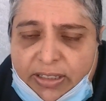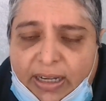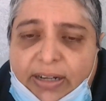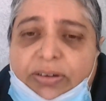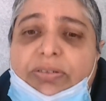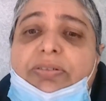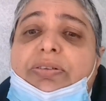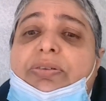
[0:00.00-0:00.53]
I
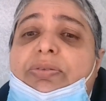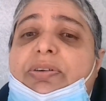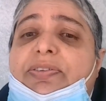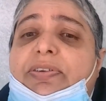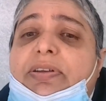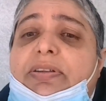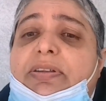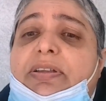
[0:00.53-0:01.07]
don't know
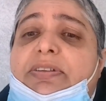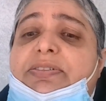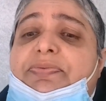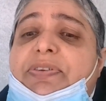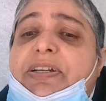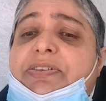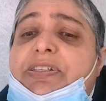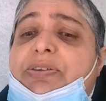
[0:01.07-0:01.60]

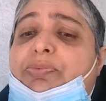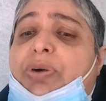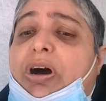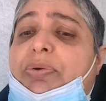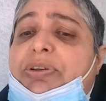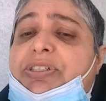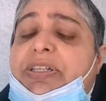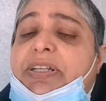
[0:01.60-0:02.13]

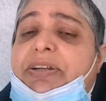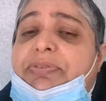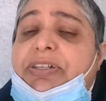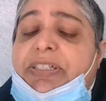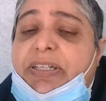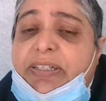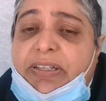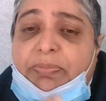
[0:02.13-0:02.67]
how is it
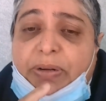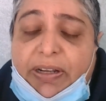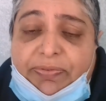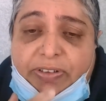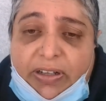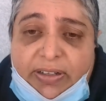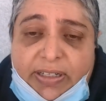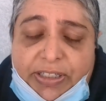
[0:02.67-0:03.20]
irritated, but
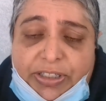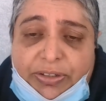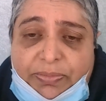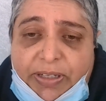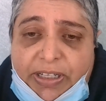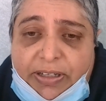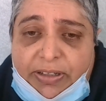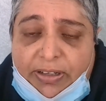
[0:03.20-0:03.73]
they've done this to
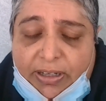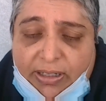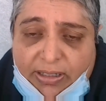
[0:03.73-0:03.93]
me